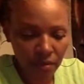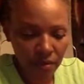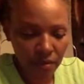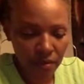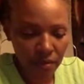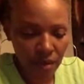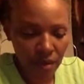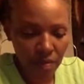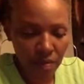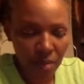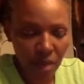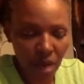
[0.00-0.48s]

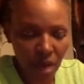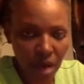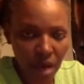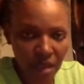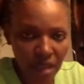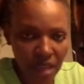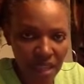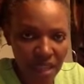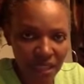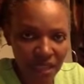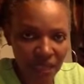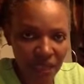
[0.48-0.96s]
The part
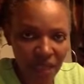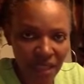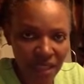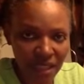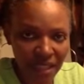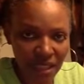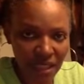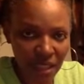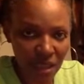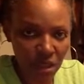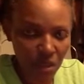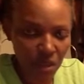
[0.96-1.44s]
that's
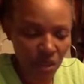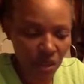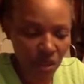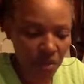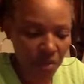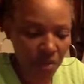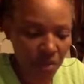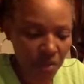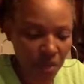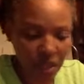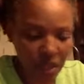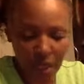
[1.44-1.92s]
facing you
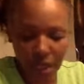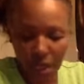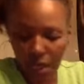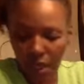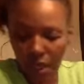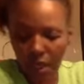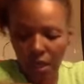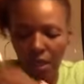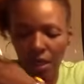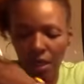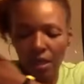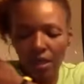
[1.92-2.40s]
should be
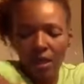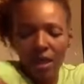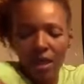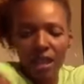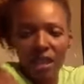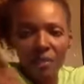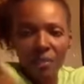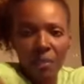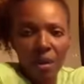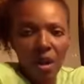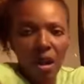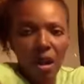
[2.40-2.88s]

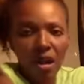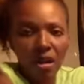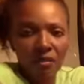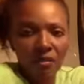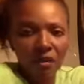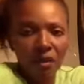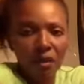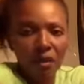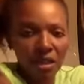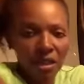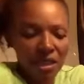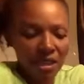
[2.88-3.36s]
this part of
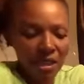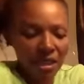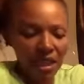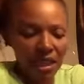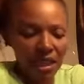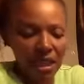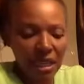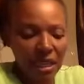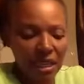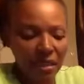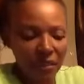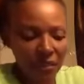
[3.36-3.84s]
your
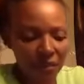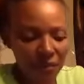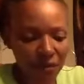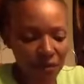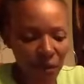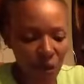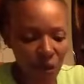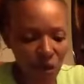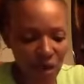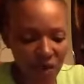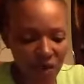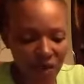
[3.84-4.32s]
sleeve,
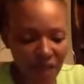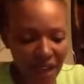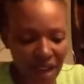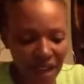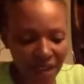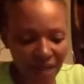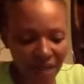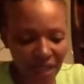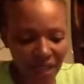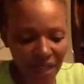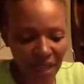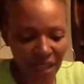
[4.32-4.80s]
4 or
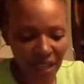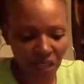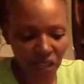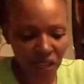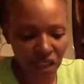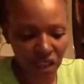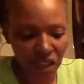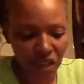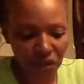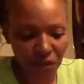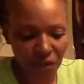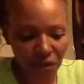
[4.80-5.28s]
5
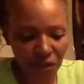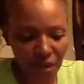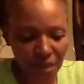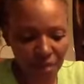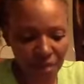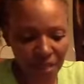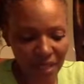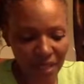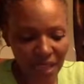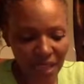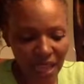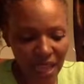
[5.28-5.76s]
inches from
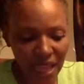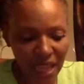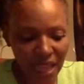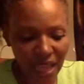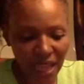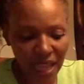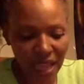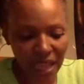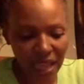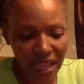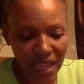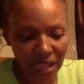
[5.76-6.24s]
the
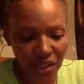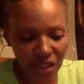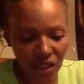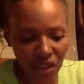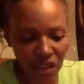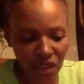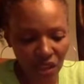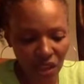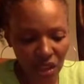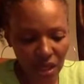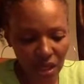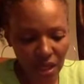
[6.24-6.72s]

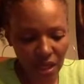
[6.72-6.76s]
edge.